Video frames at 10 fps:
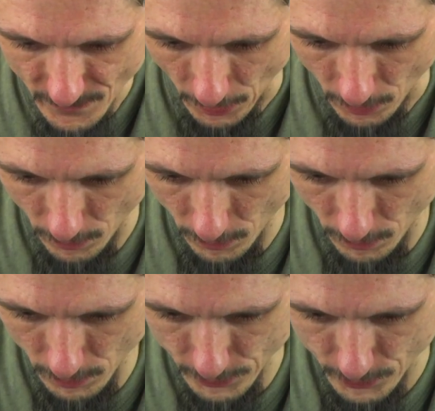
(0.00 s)

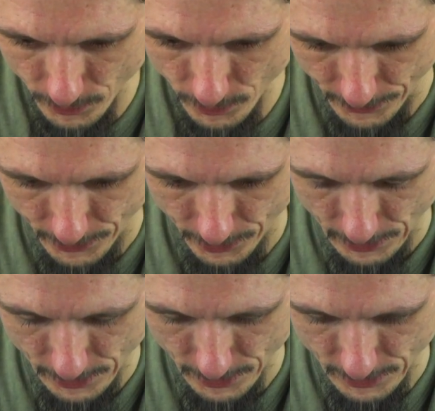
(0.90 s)
all good.
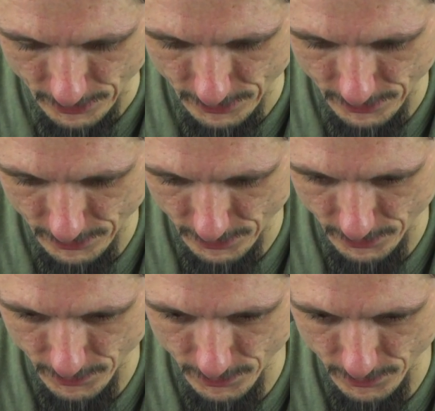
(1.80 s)

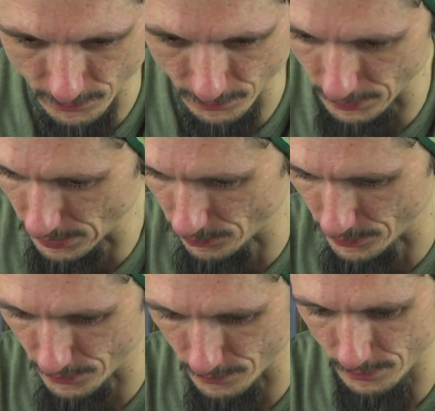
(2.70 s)
Ola, how are you?